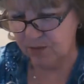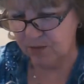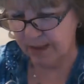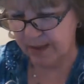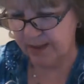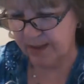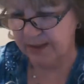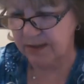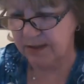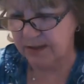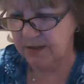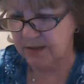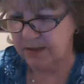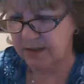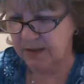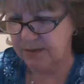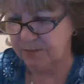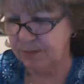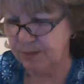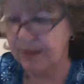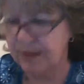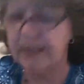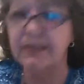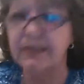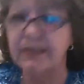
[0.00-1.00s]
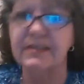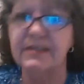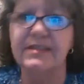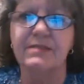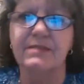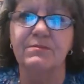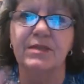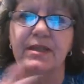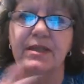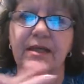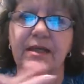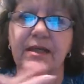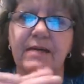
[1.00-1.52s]
mind picking
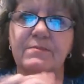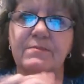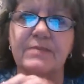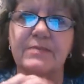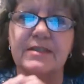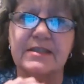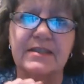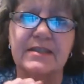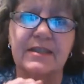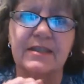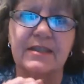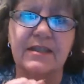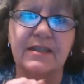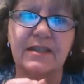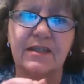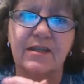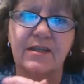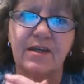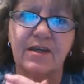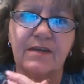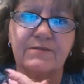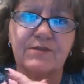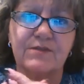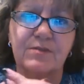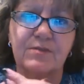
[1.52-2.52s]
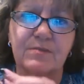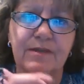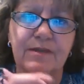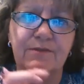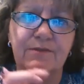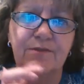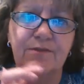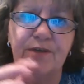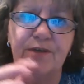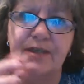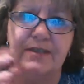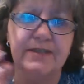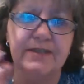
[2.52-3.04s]
something up and sending it off to my
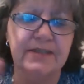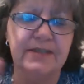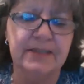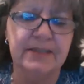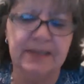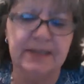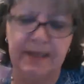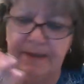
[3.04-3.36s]
friends.